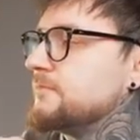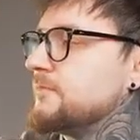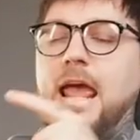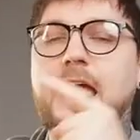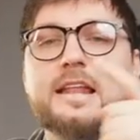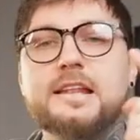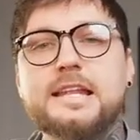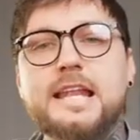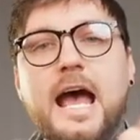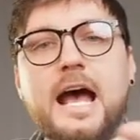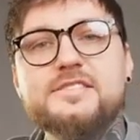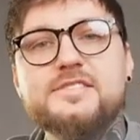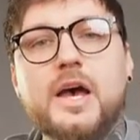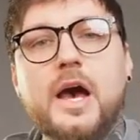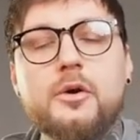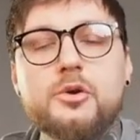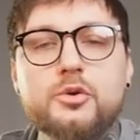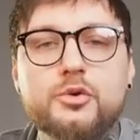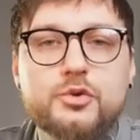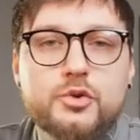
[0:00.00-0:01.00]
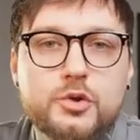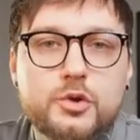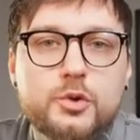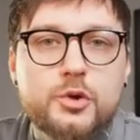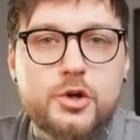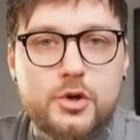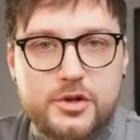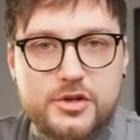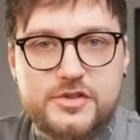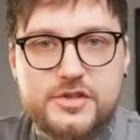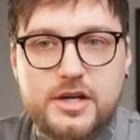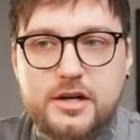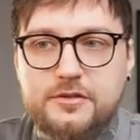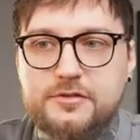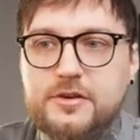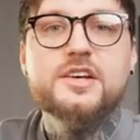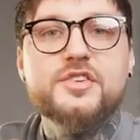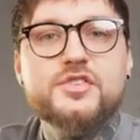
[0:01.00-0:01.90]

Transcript: And that's how you screw yourself.